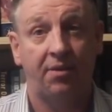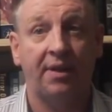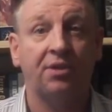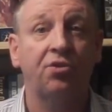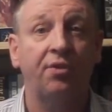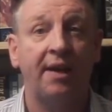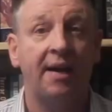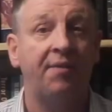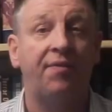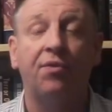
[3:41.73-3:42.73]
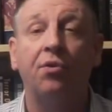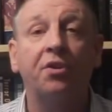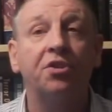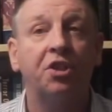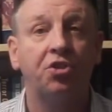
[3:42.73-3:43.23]
that's going to have four
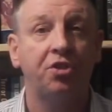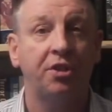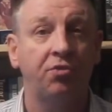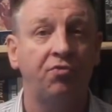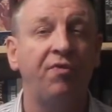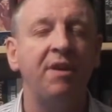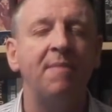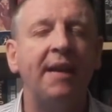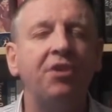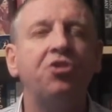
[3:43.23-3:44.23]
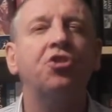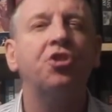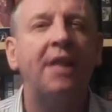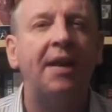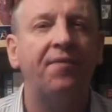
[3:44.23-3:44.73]
or six children remain
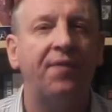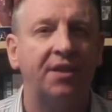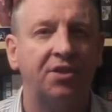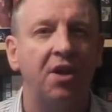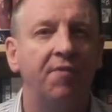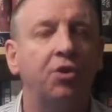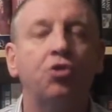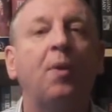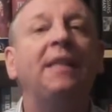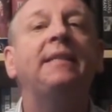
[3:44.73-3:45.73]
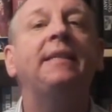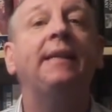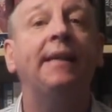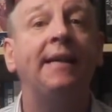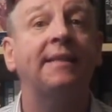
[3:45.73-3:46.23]
steadfast for 20
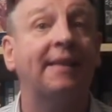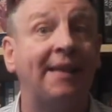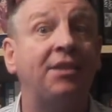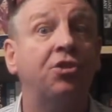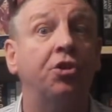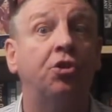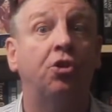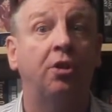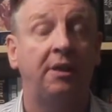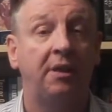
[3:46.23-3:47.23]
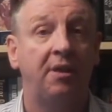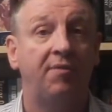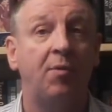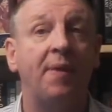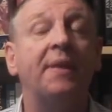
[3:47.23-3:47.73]
years, kids and all,
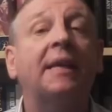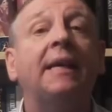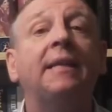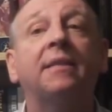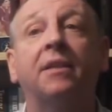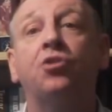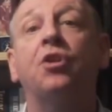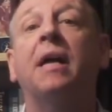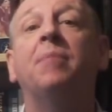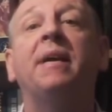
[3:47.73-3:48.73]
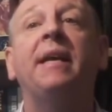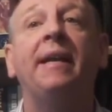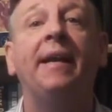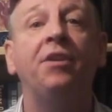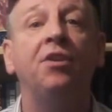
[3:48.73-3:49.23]
for when the kids are
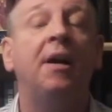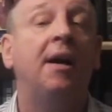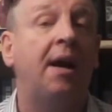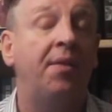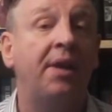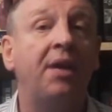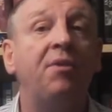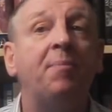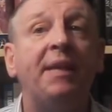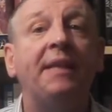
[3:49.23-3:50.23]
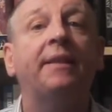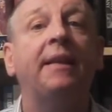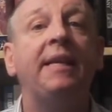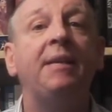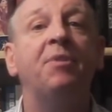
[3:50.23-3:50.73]
childbearing age and they repeat the
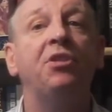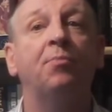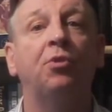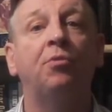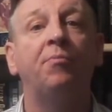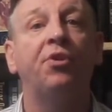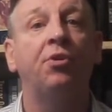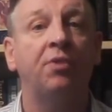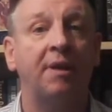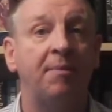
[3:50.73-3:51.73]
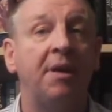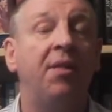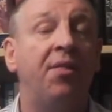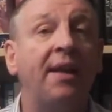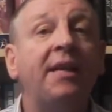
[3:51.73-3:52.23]
Lebensborn program,
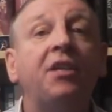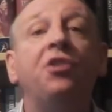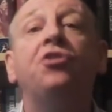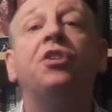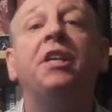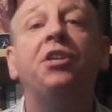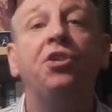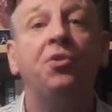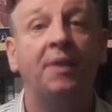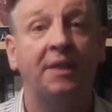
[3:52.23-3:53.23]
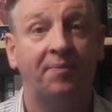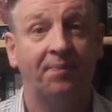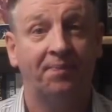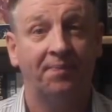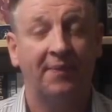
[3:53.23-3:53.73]
they continue it.
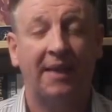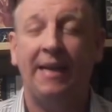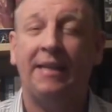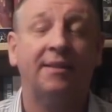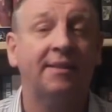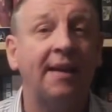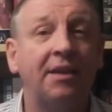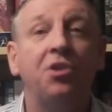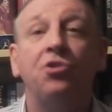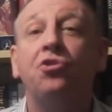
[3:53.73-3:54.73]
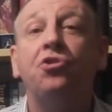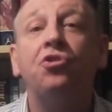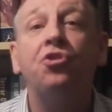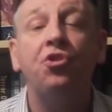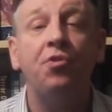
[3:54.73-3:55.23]
It's that
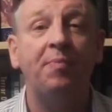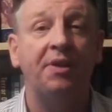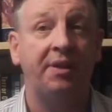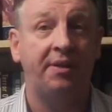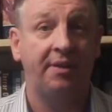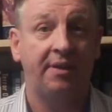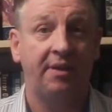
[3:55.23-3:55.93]
stupid